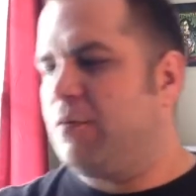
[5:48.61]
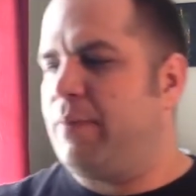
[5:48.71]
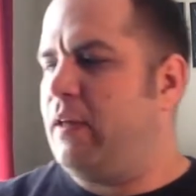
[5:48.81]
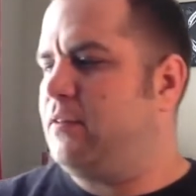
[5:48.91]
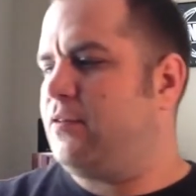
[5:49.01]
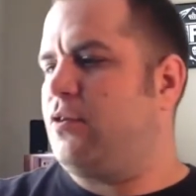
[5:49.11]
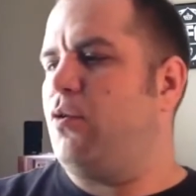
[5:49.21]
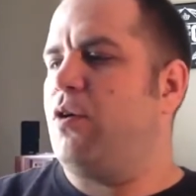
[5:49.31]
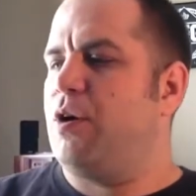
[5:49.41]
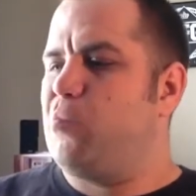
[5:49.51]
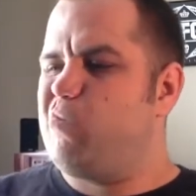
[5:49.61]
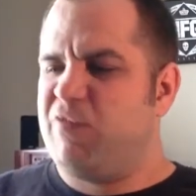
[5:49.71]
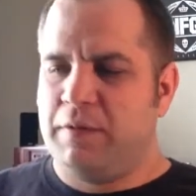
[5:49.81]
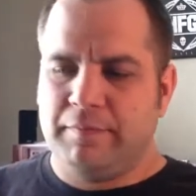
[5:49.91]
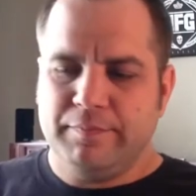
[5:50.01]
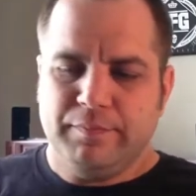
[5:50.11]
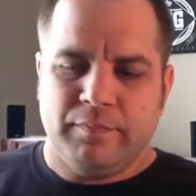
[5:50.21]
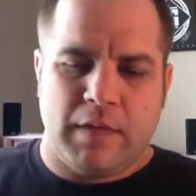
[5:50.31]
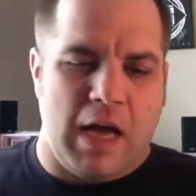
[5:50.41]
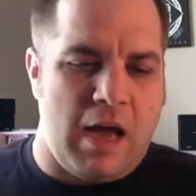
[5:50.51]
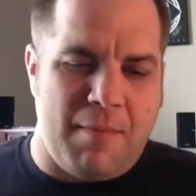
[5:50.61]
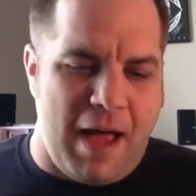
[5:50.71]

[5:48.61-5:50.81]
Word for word: bin score. Um,